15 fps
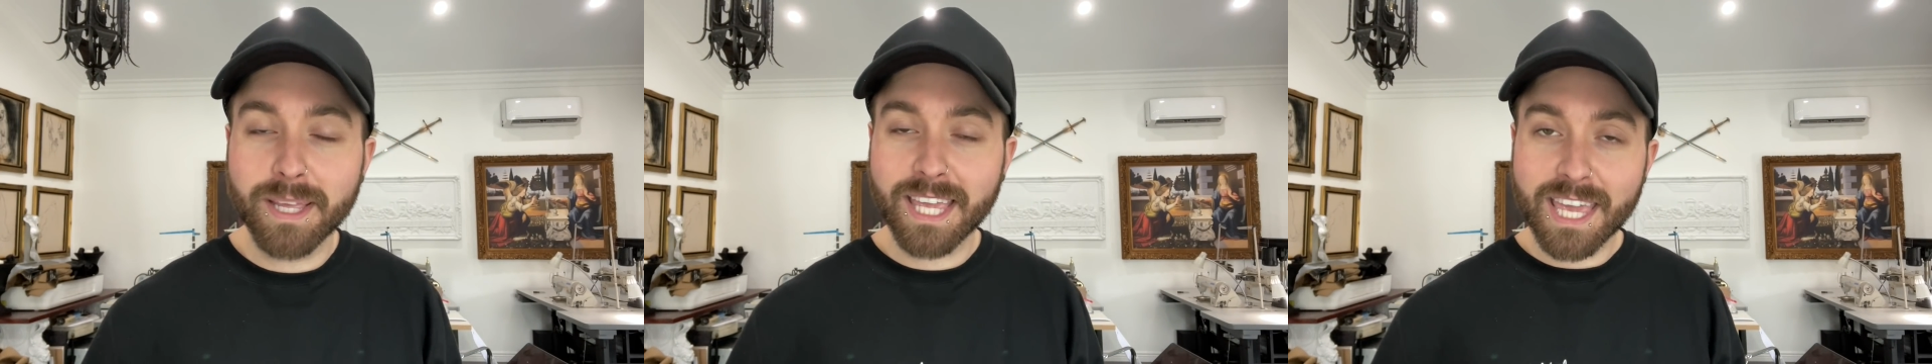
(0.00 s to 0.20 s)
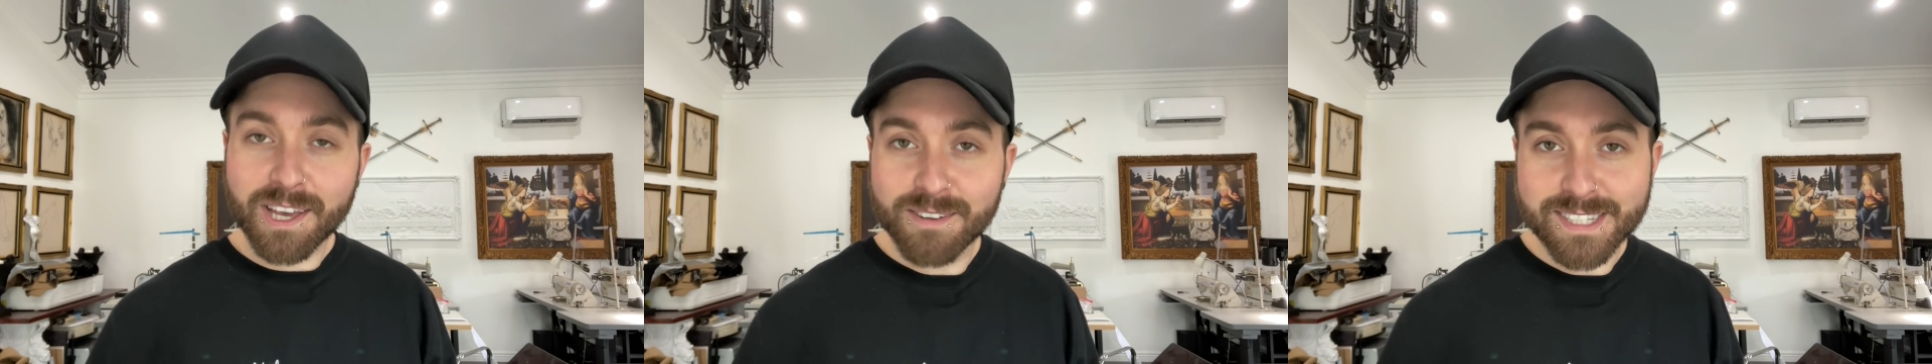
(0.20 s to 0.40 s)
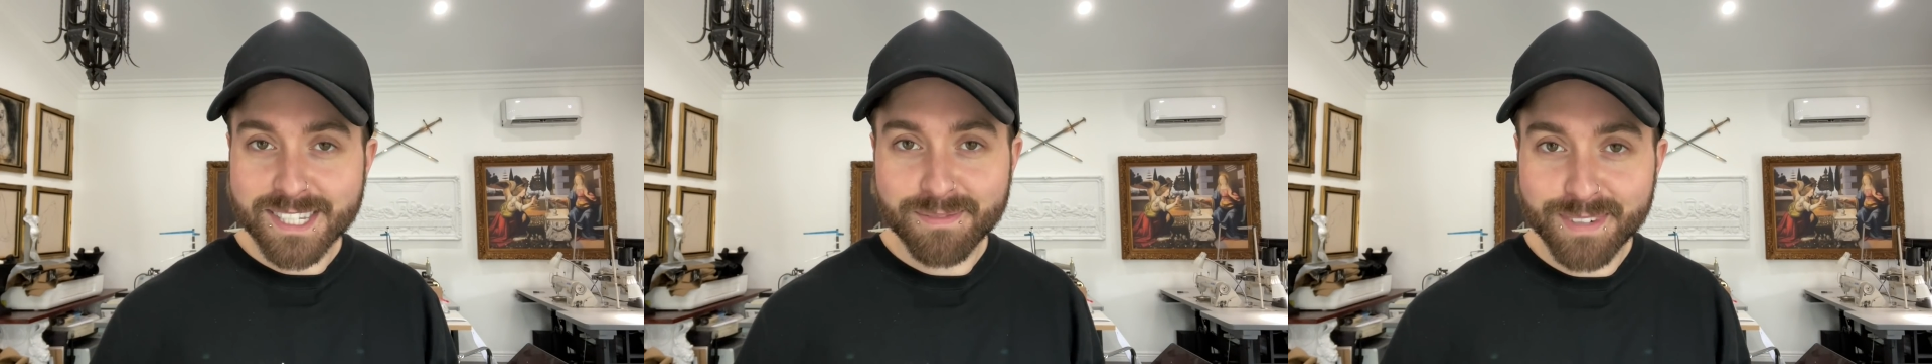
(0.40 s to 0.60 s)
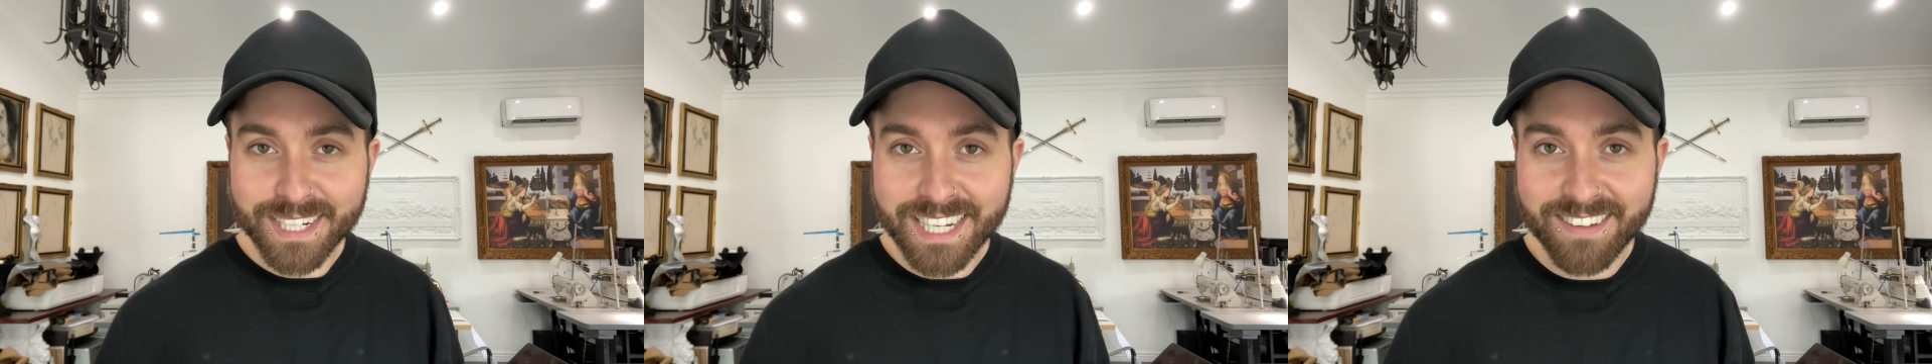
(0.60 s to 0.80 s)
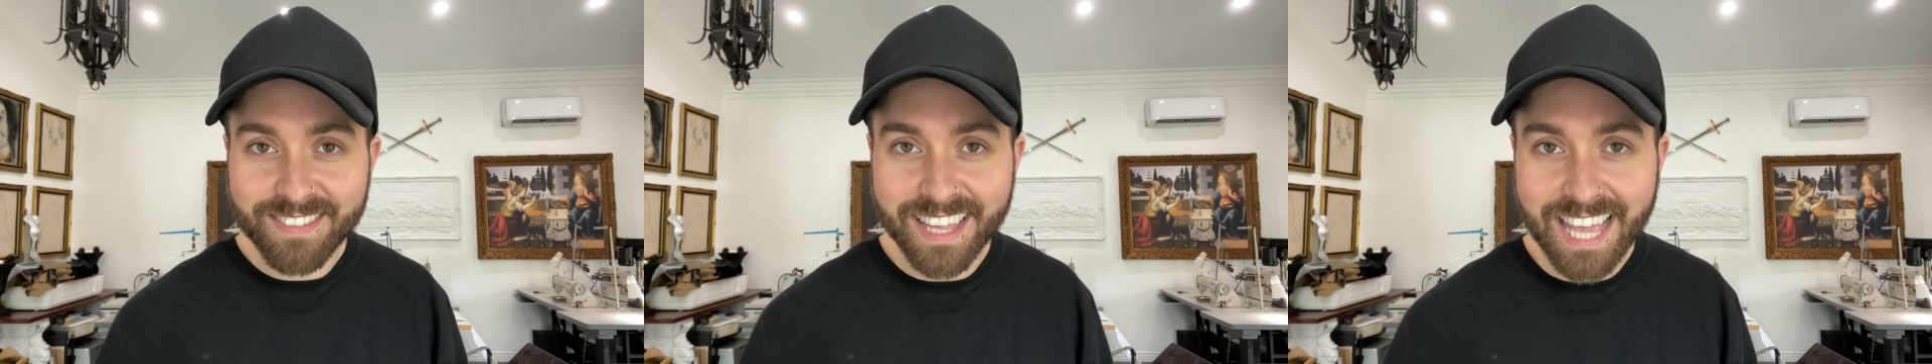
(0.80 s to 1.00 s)
kill
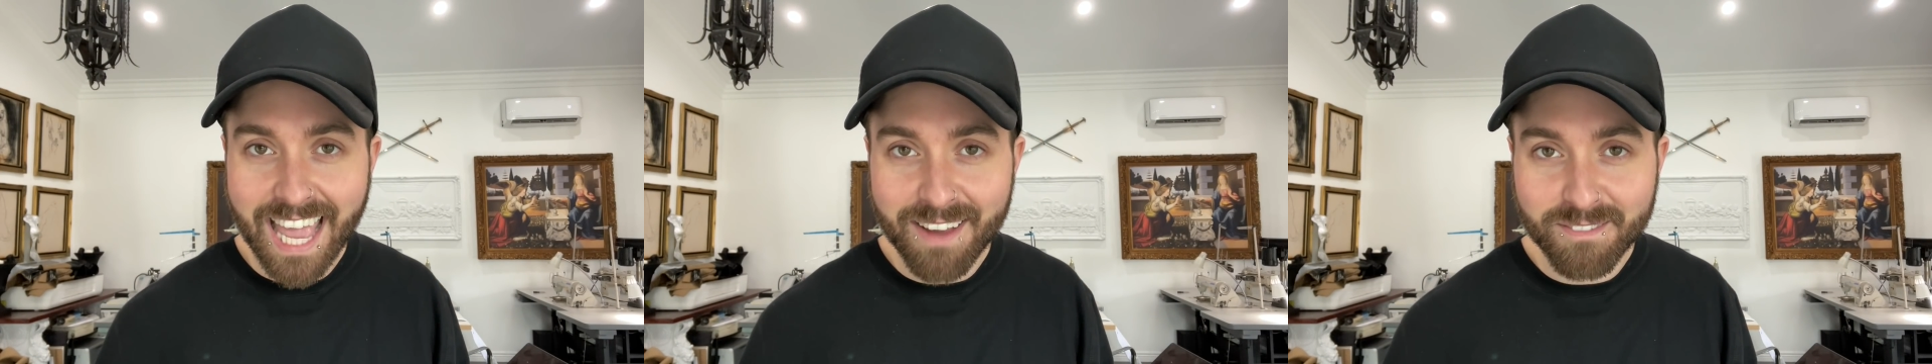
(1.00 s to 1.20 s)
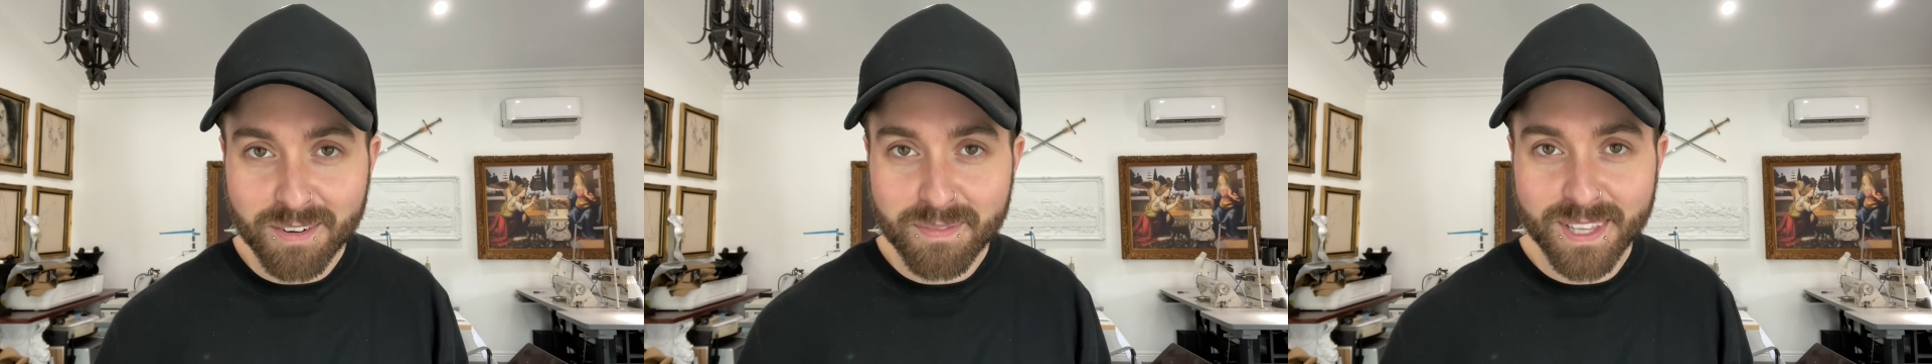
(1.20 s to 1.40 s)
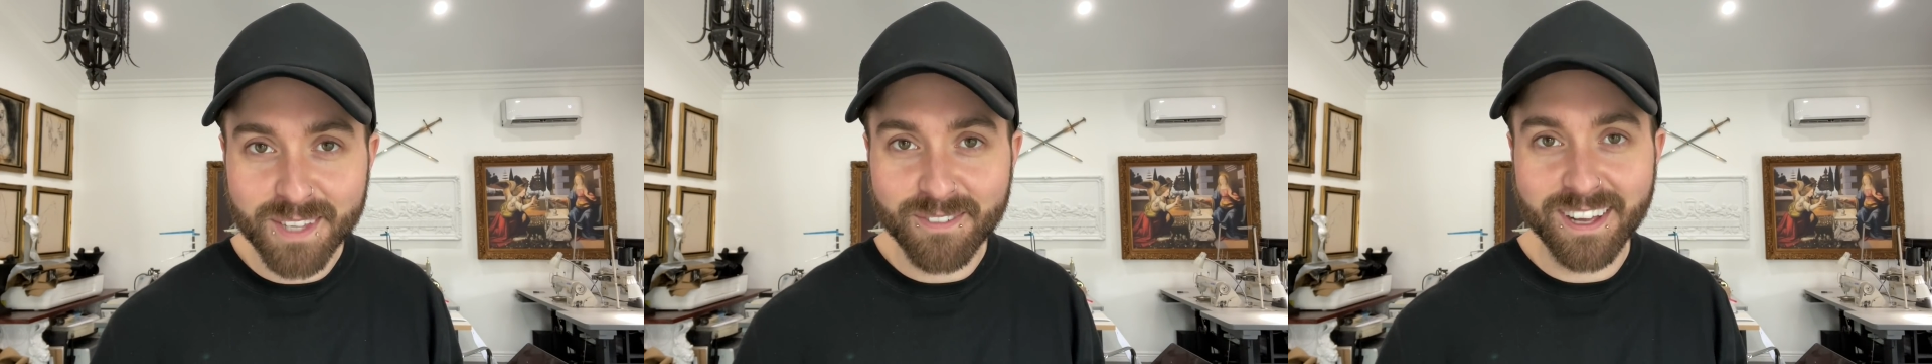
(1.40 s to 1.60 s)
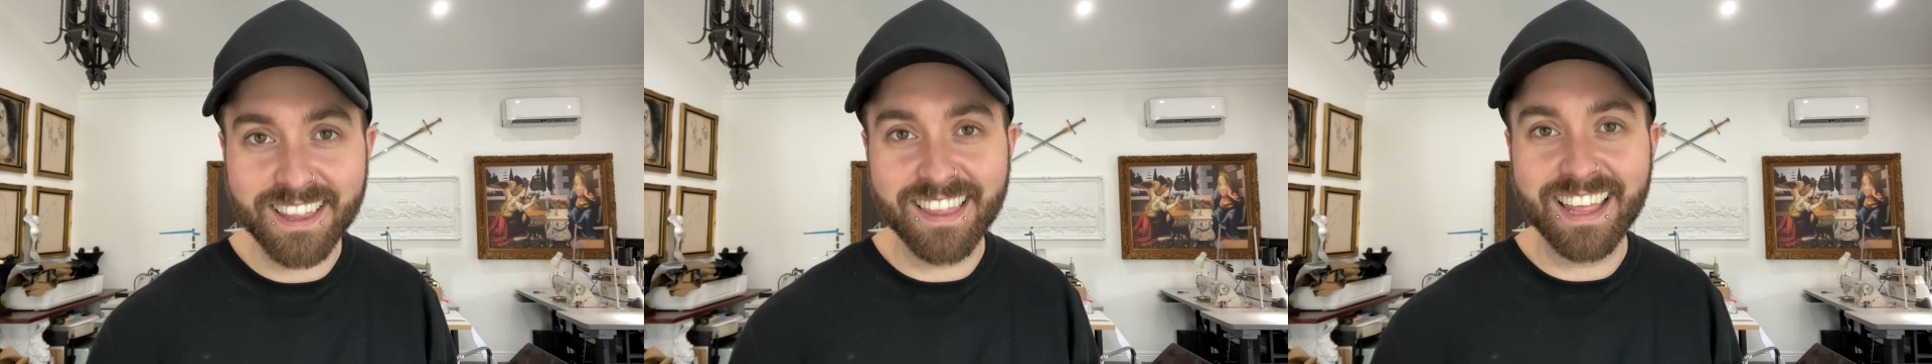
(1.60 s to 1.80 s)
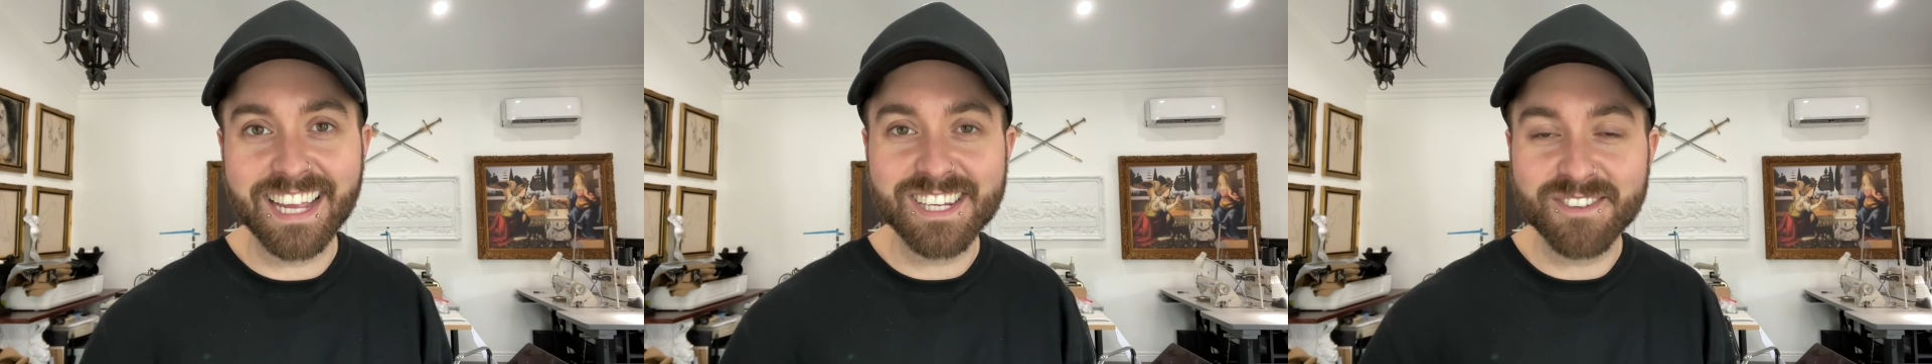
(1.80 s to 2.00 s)
somebody if they came for me the way that
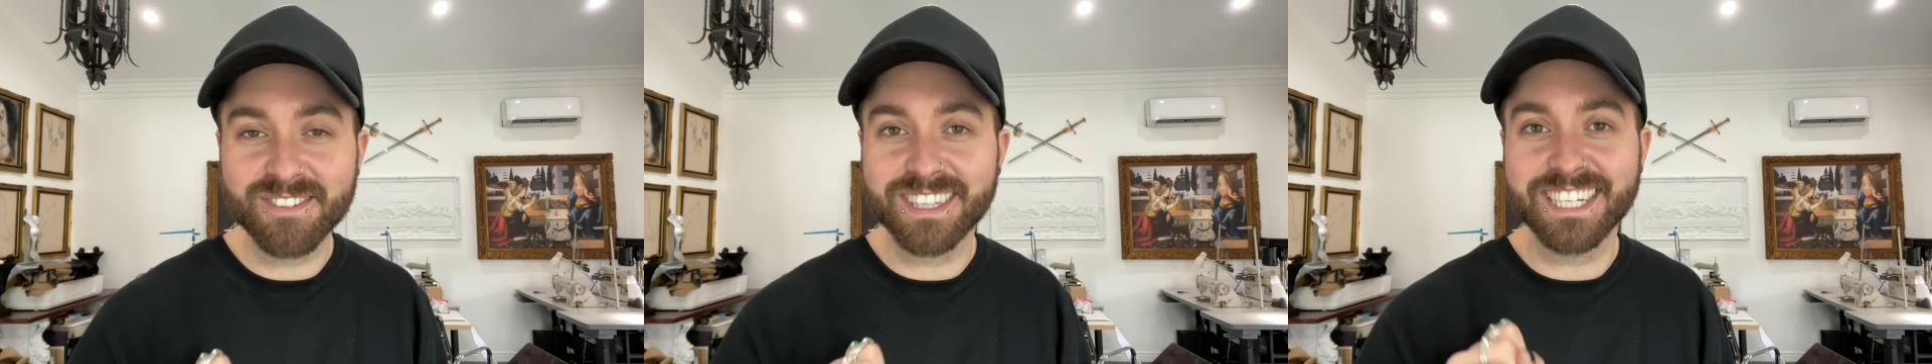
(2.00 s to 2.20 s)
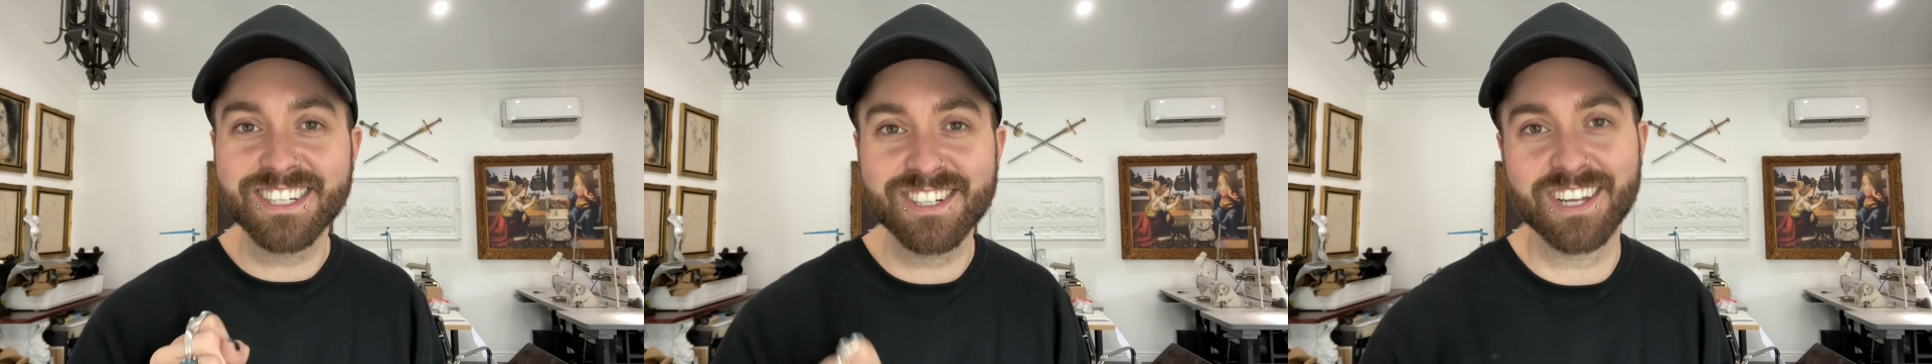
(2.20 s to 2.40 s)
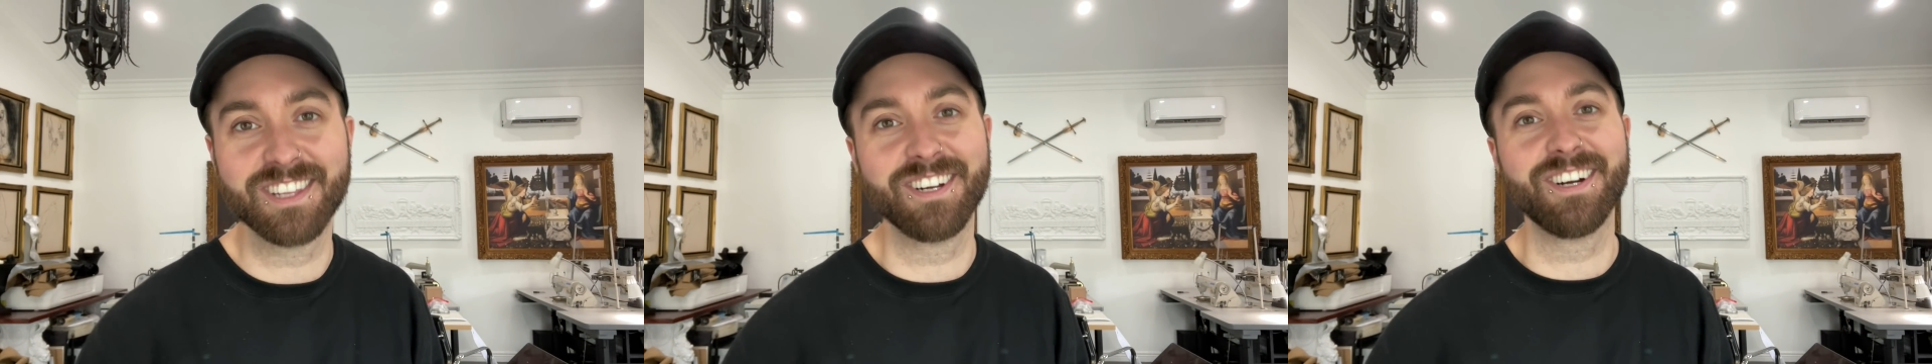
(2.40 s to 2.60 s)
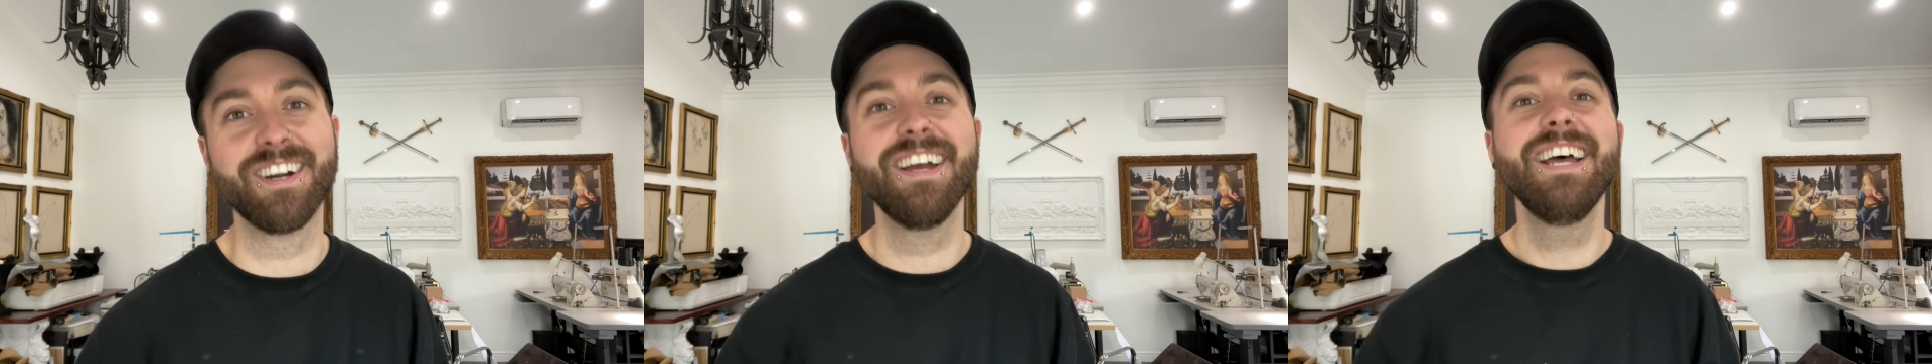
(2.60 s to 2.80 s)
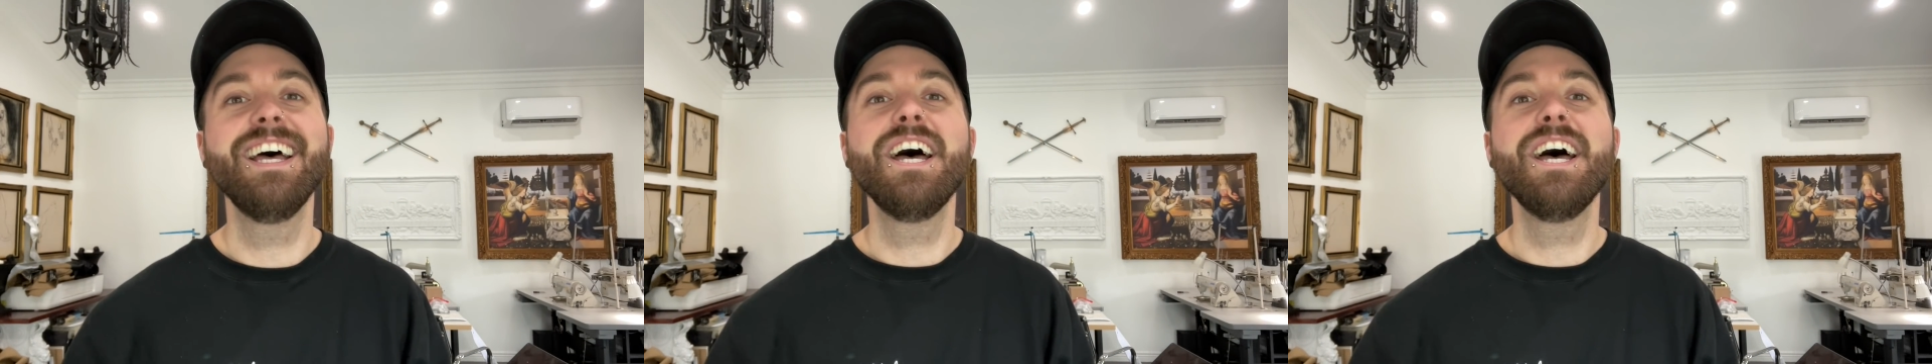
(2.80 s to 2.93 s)
they do with each other.